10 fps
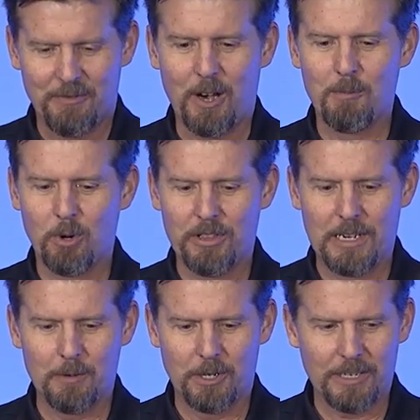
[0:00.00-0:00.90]
Far more than
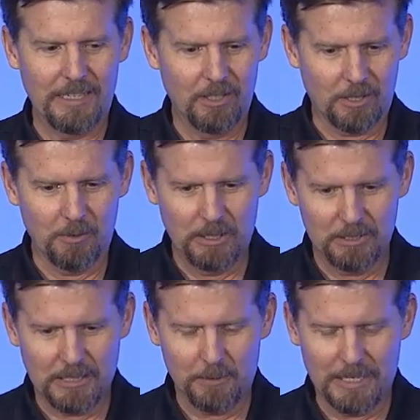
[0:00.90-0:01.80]
anyone. OK, look, it
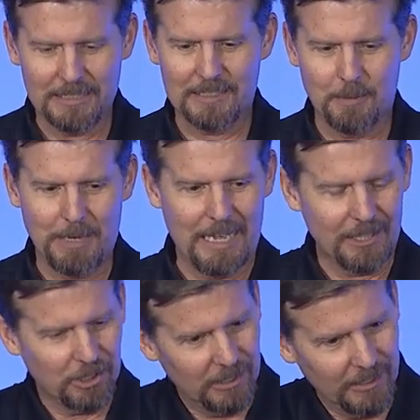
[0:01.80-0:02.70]
looks like we got some action